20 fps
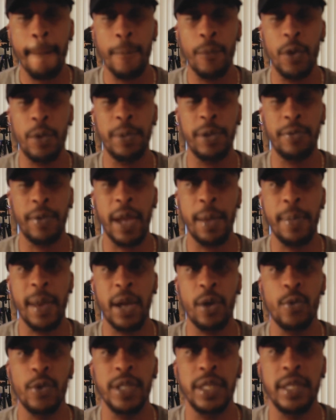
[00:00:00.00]
We'll be right
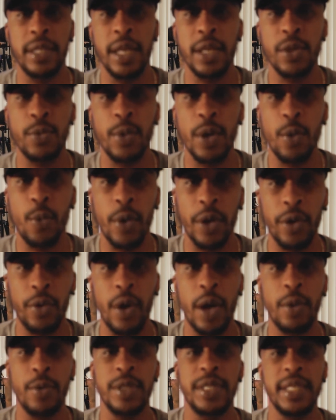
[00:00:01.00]
back with another one. What do
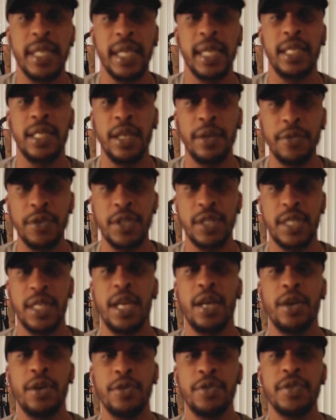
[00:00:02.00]
I always say? Love
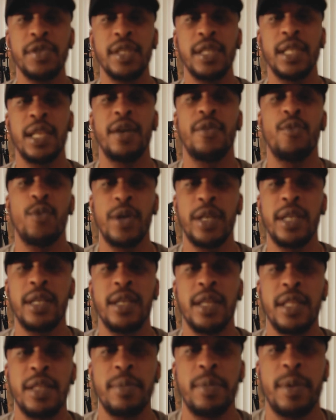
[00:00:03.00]
yourselves, love one
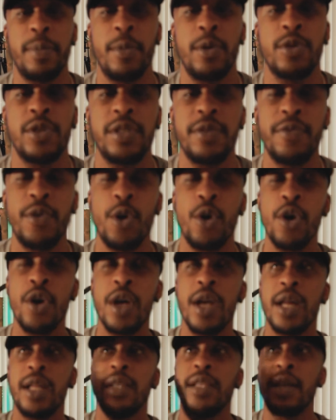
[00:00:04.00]
another, but most of all,
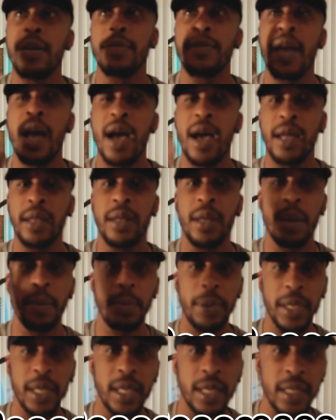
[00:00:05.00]
love God.
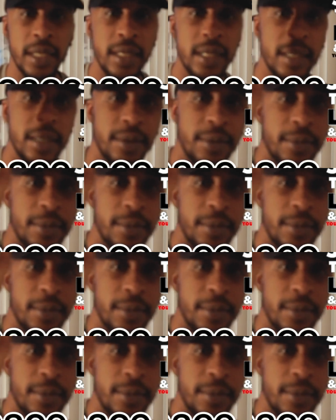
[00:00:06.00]
Peace.